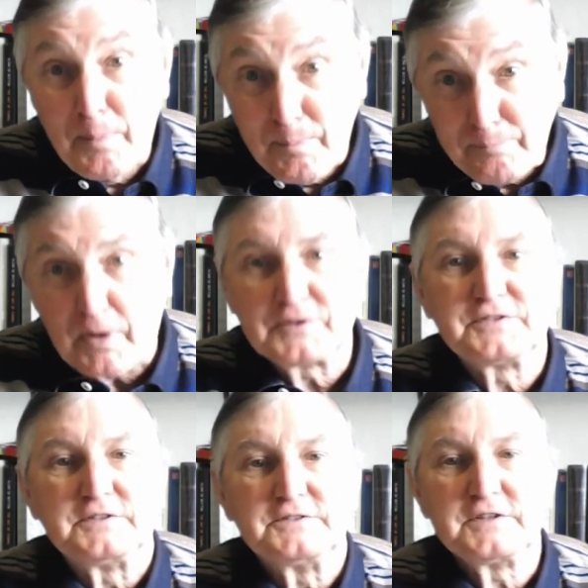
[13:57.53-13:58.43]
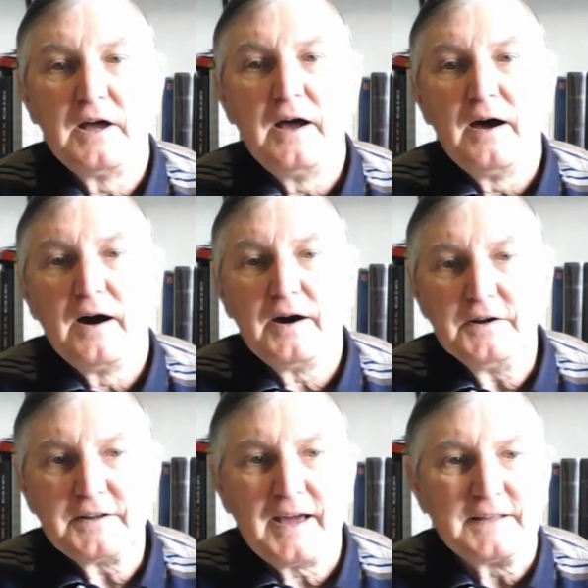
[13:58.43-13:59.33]
boxers,
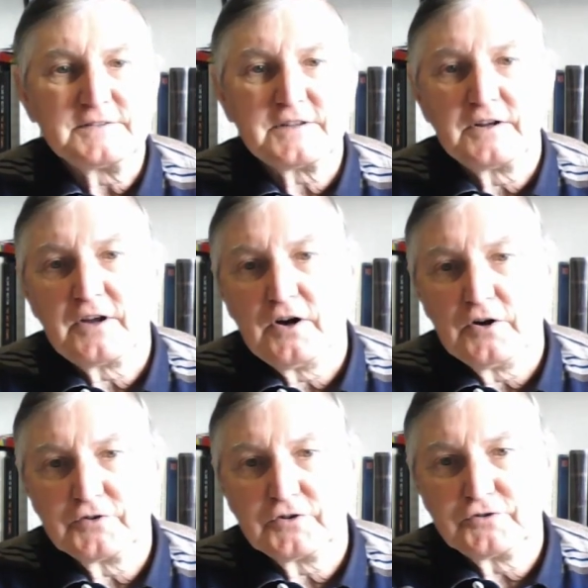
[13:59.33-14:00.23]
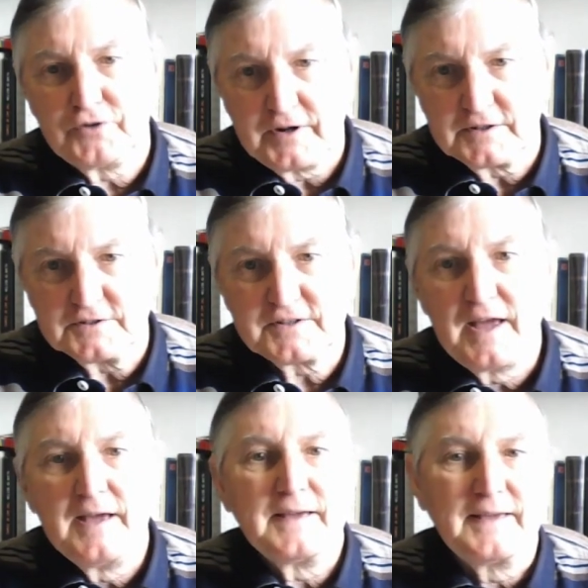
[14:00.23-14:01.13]
hard hands and hard drinkers,
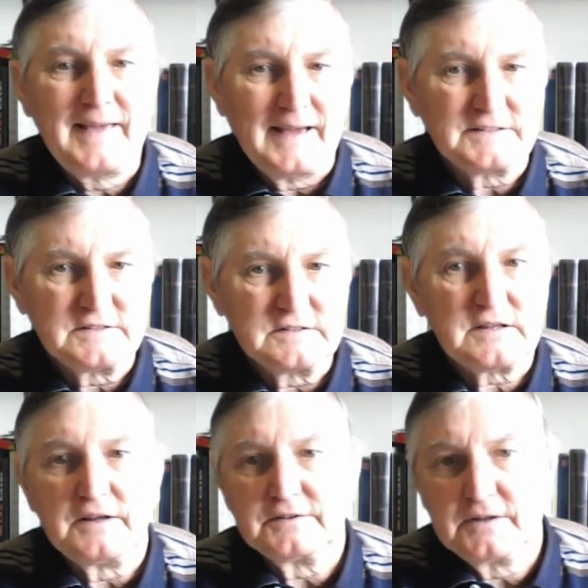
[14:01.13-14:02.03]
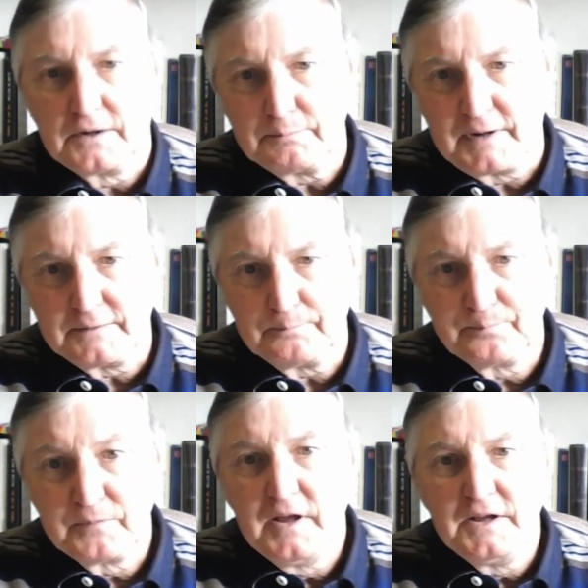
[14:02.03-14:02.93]
gangsters and gunmen.
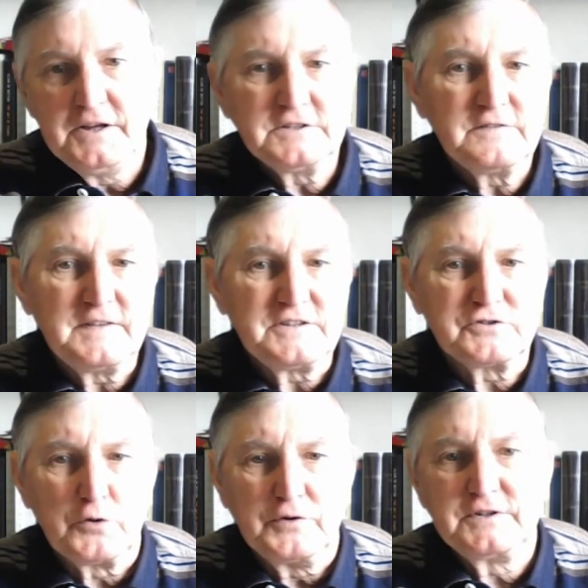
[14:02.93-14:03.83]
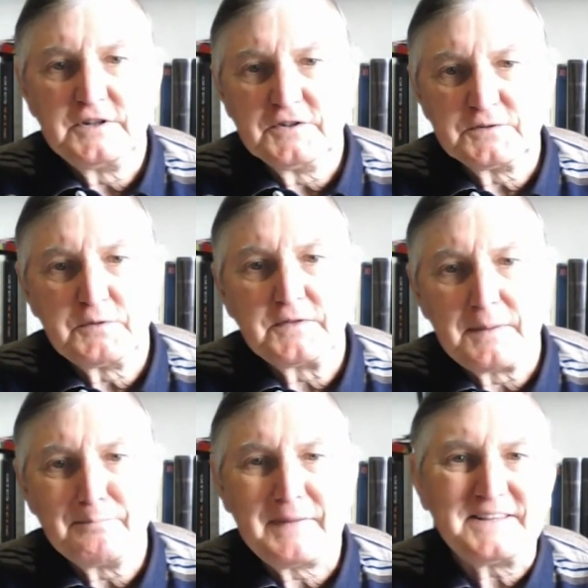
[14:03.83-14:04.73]
Each of their story deals
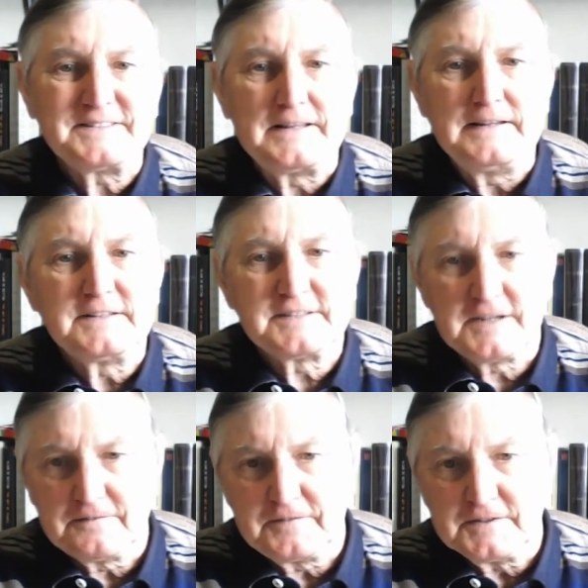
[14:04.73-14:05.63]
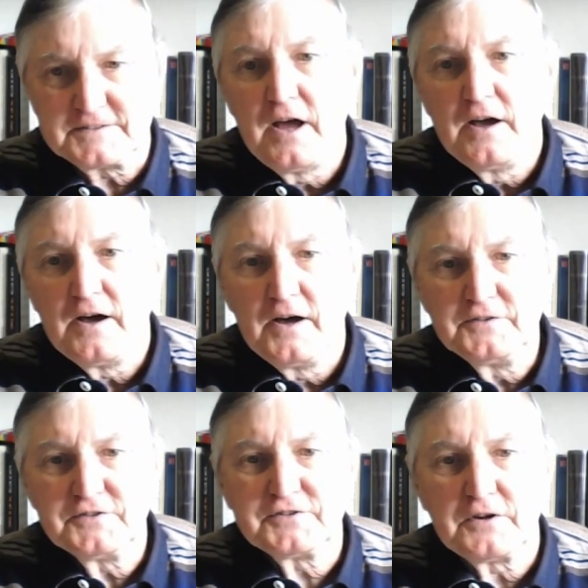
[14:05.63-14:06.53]
with masculine toughness
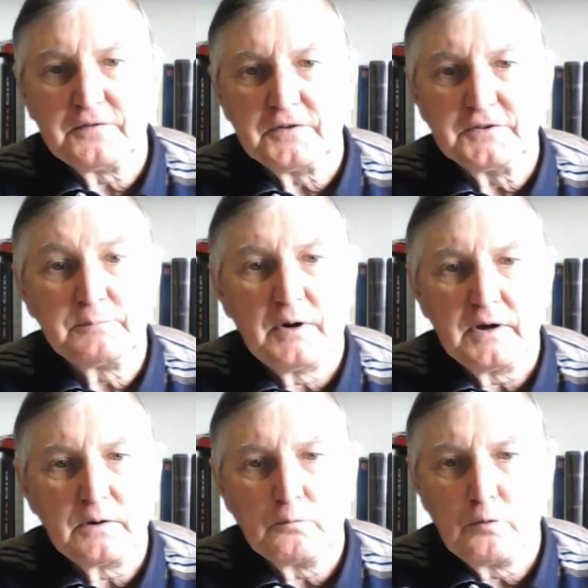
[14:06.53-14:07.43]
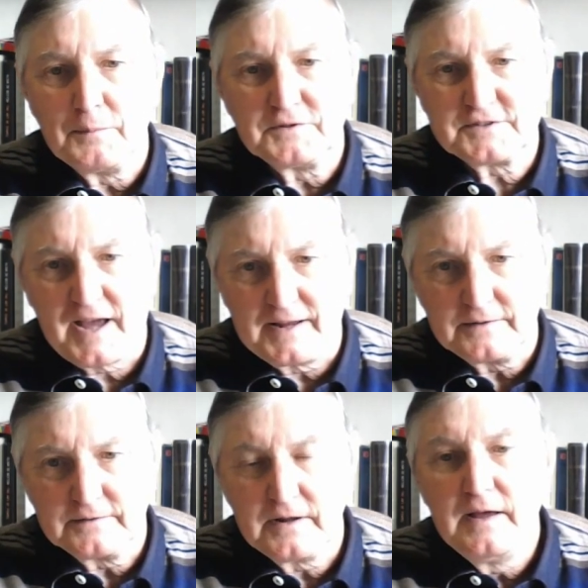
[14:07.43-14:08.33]
unsoftened by woman's
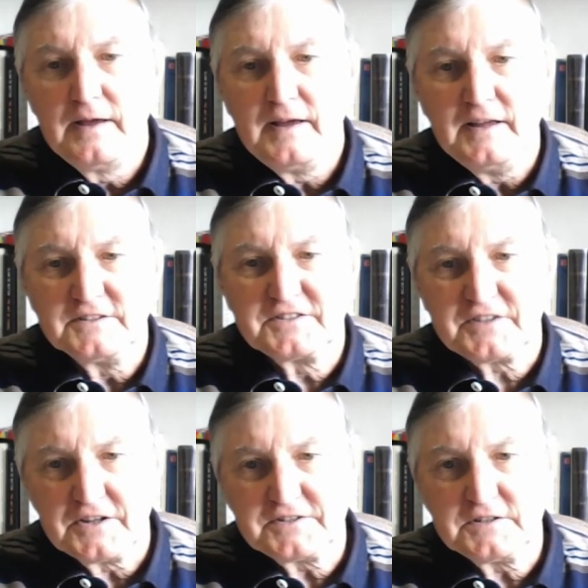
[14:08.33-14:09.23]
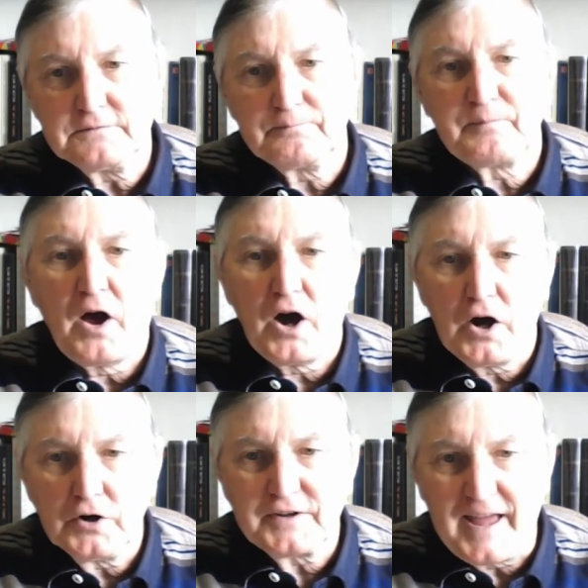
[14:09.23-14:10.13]
hand, incisive,
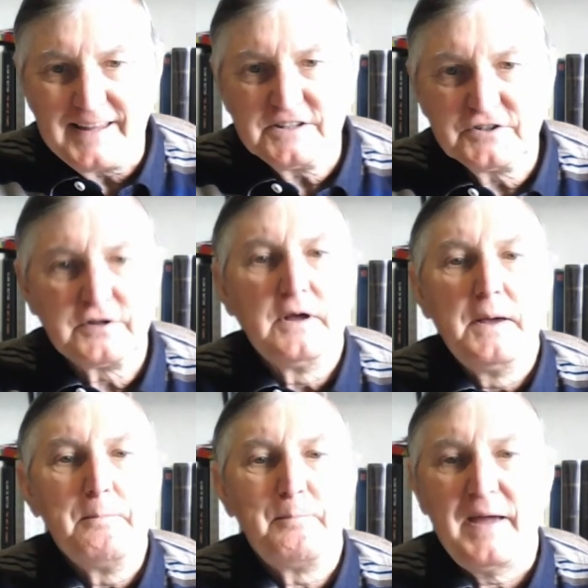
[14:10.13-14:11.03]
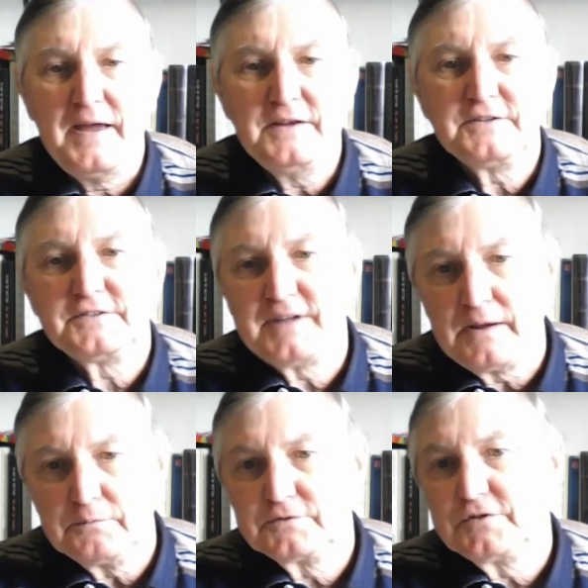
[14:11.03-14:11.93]
hard-edged, pared
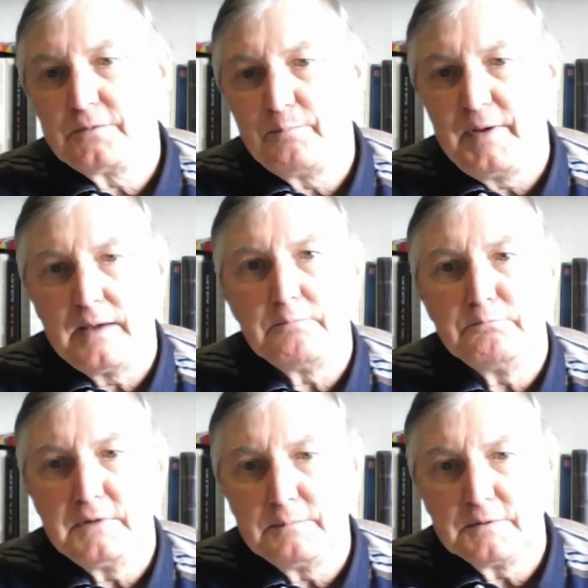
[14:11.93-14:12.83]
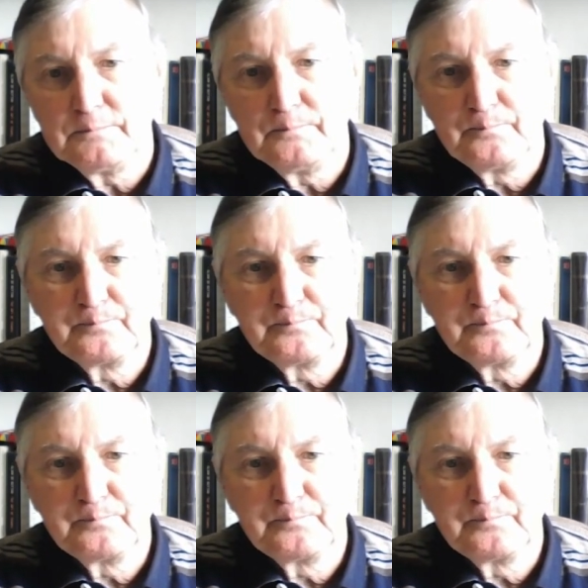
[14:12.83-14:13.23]
down to the bare minimum.